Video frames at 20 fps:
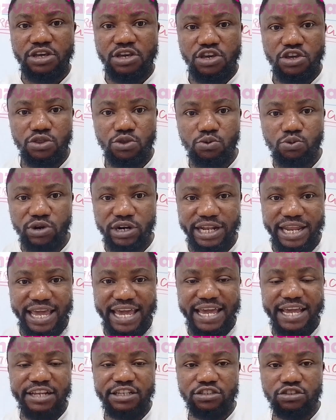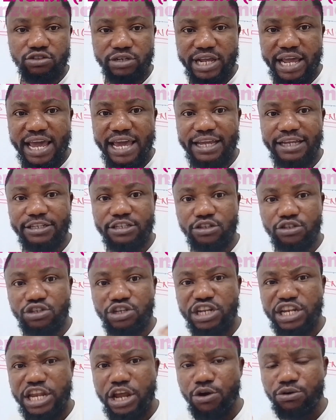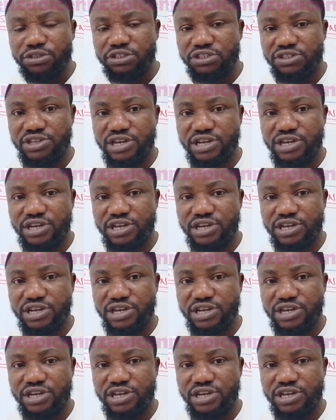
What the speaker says: In the word intricate, you notice